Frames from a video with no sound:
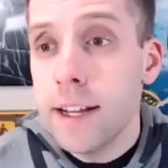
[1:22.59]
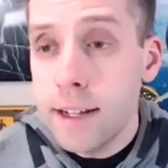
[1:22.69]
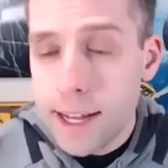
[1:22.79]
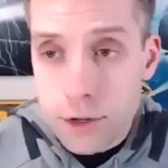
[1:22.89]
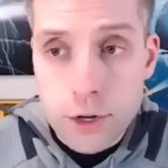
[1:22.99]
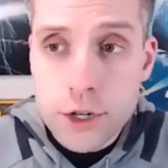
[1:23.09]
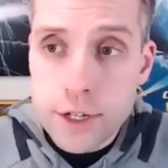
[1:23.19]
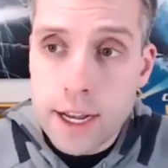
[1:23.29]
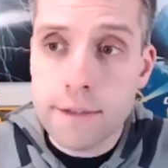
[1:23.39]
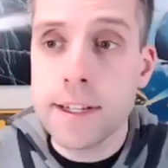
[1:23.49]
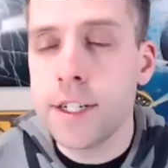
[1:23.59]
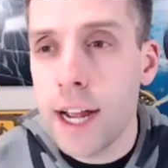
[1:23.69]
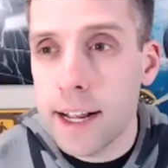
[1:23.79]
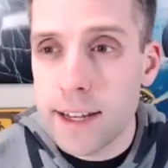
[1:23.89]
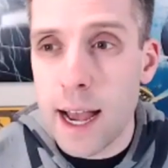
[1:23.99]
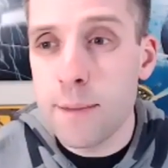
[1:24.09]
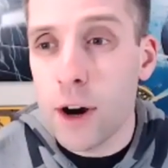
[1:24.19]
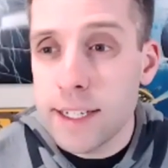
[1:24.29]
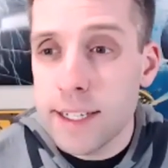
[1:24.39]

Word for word: Introduce yourselves in the chat sidebar,